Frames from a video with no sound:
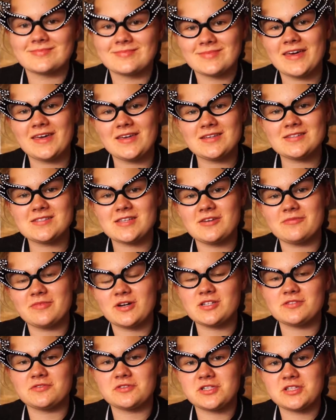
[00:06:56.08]
Thank you so
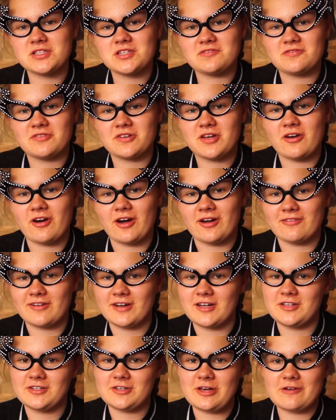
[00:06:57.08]
much for watching this video. I
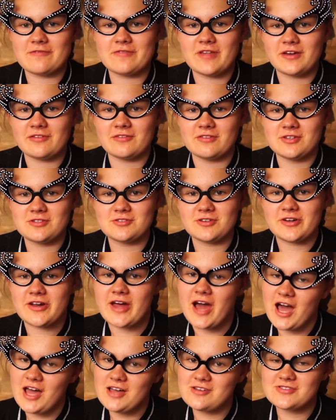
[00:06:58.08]
really do hope that you enjoyed it.
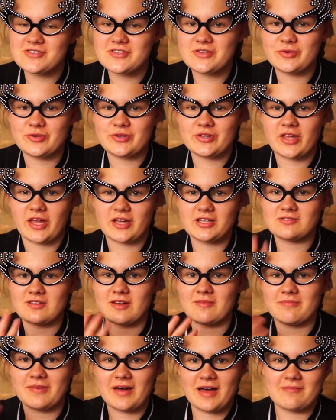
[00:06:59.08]
I will see you in the next
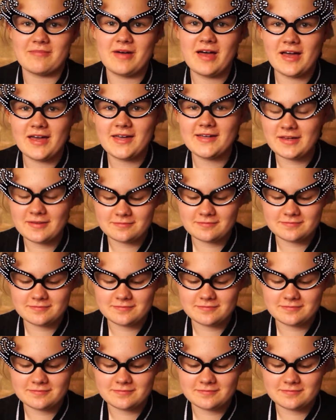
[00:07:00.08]
one. Bye bye!